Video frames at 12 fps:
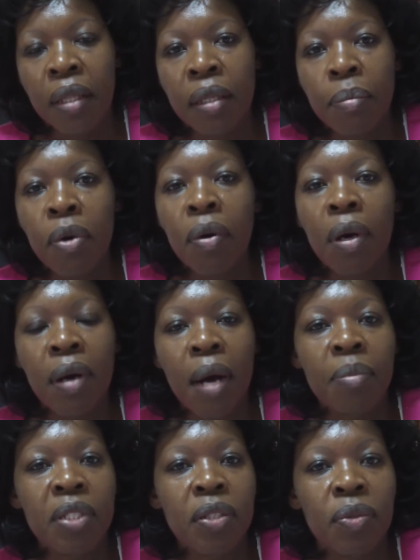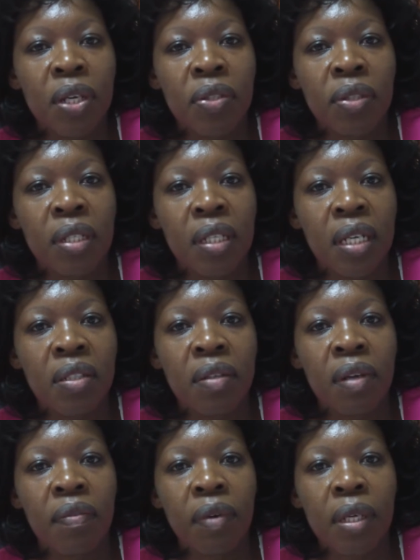The Boko Haram situation in
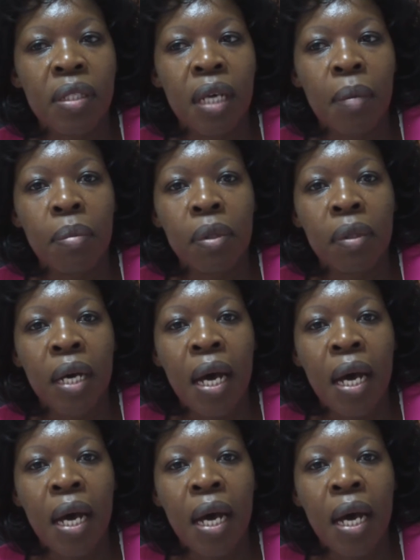Nigeria, for example,